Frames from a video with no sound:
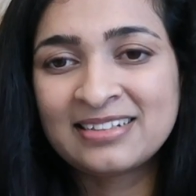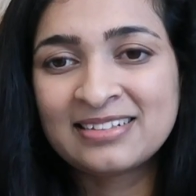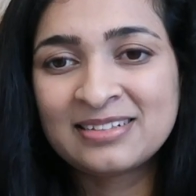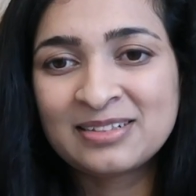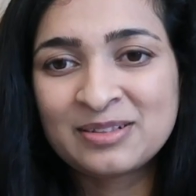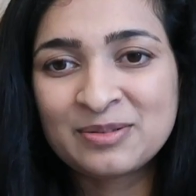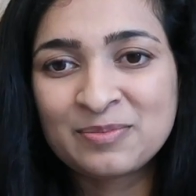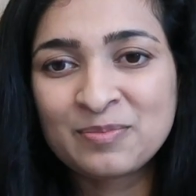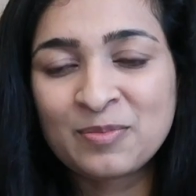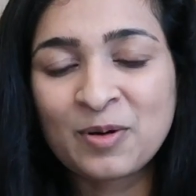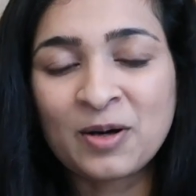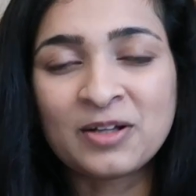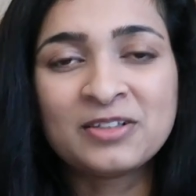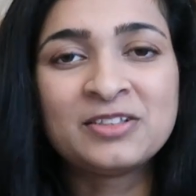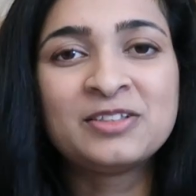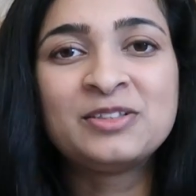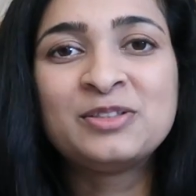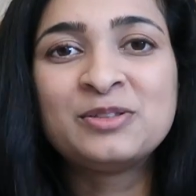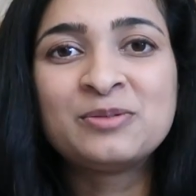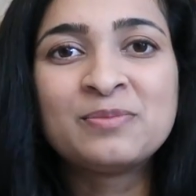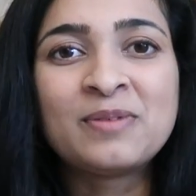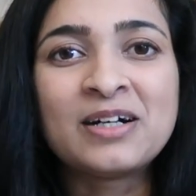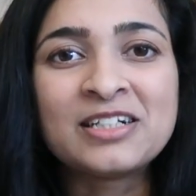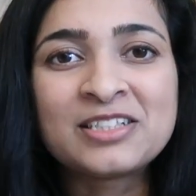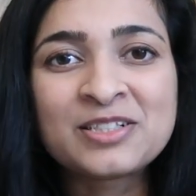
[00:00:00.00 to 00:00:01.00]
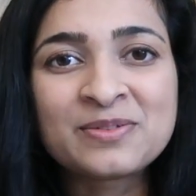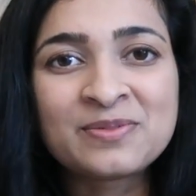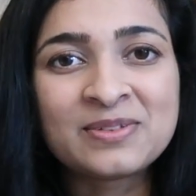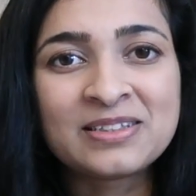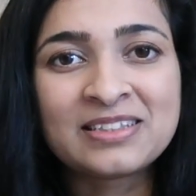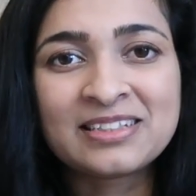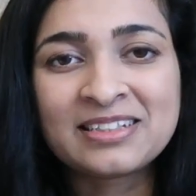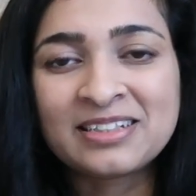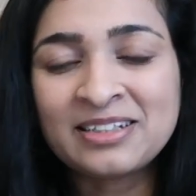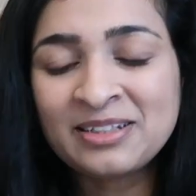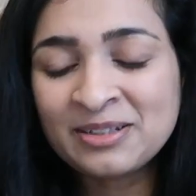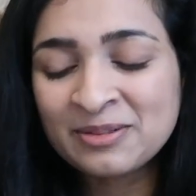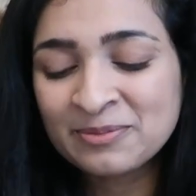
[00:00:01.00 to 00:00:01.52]
didn't bother too much with
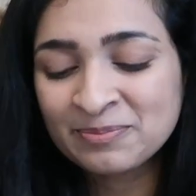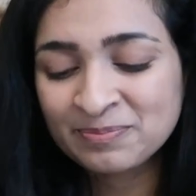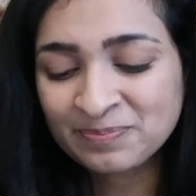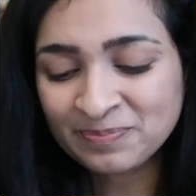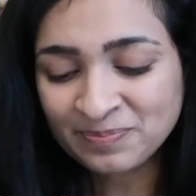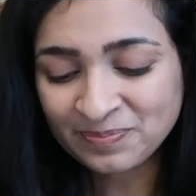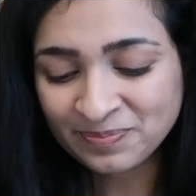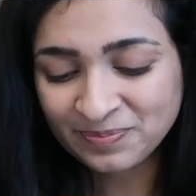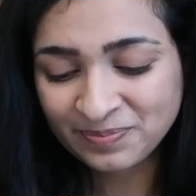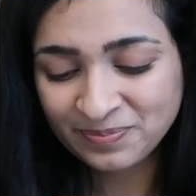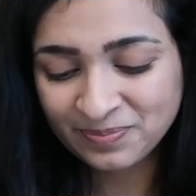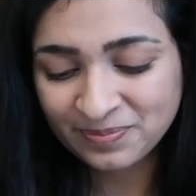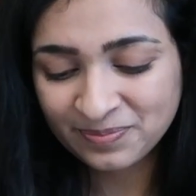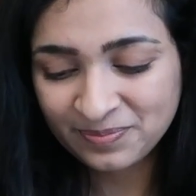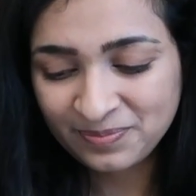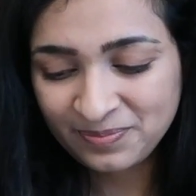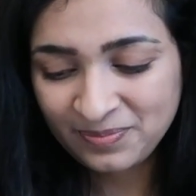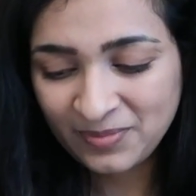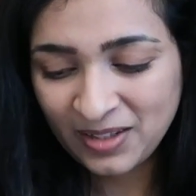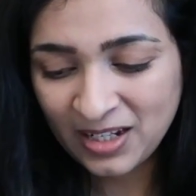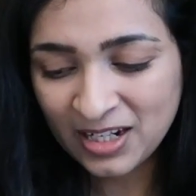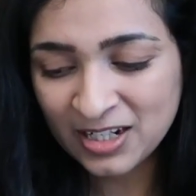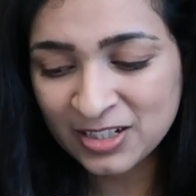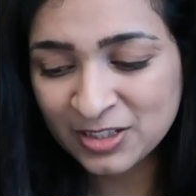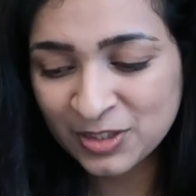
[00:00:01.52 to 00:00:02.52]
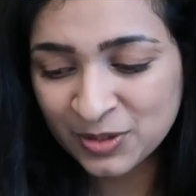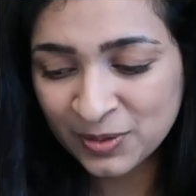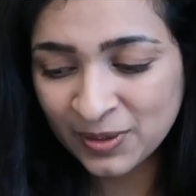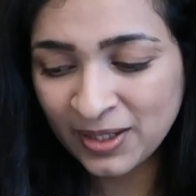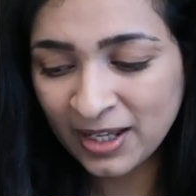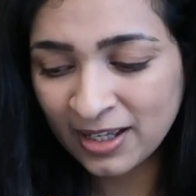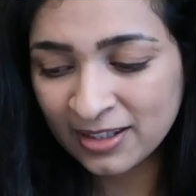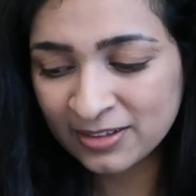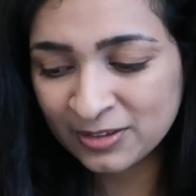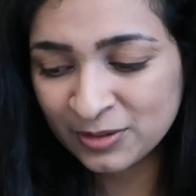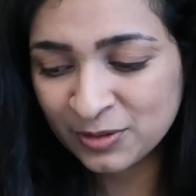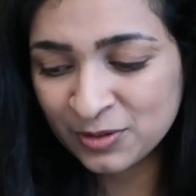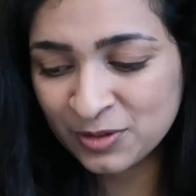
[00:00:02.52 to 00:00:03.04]
it. So
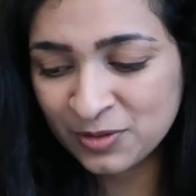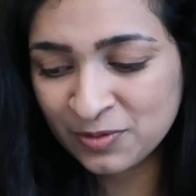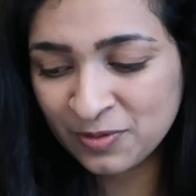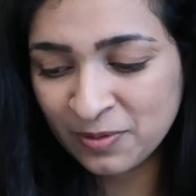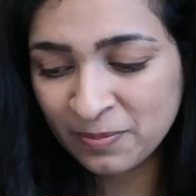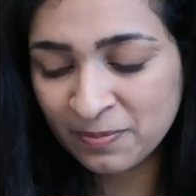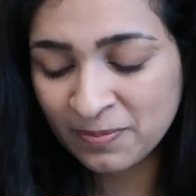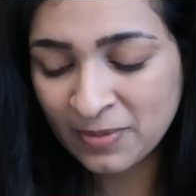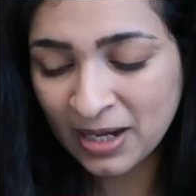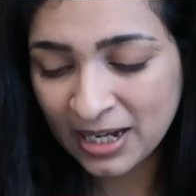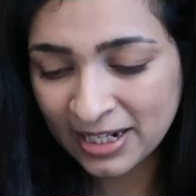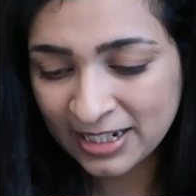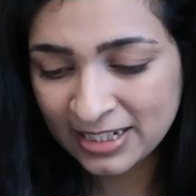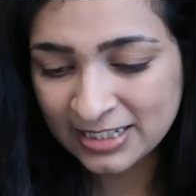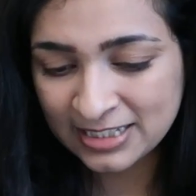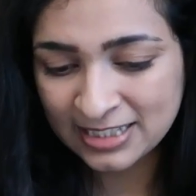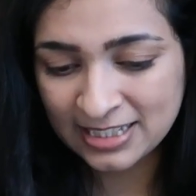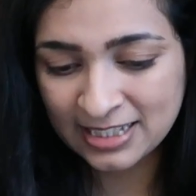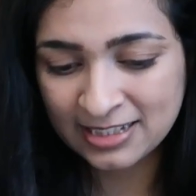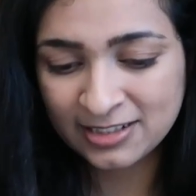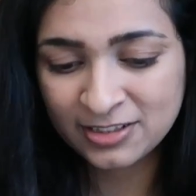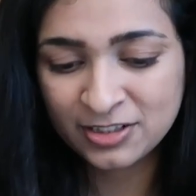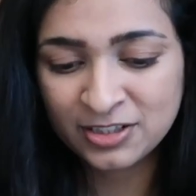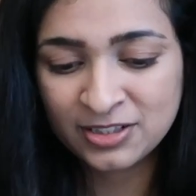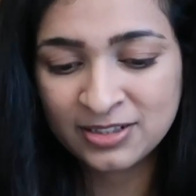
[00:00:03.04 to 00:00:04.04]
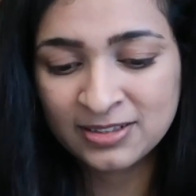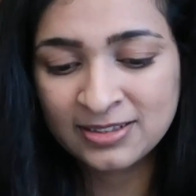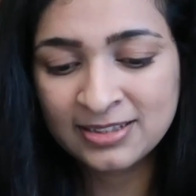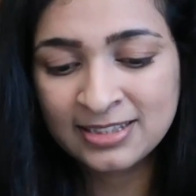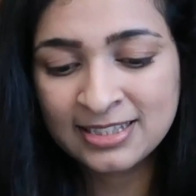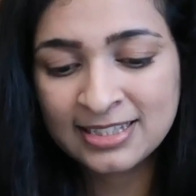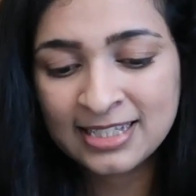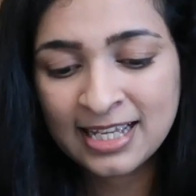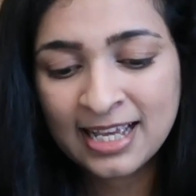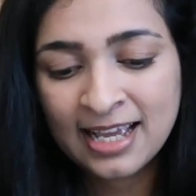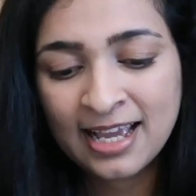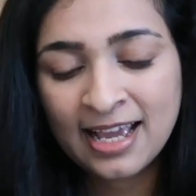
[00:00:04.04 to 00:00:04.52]
yeah, those were my essentials.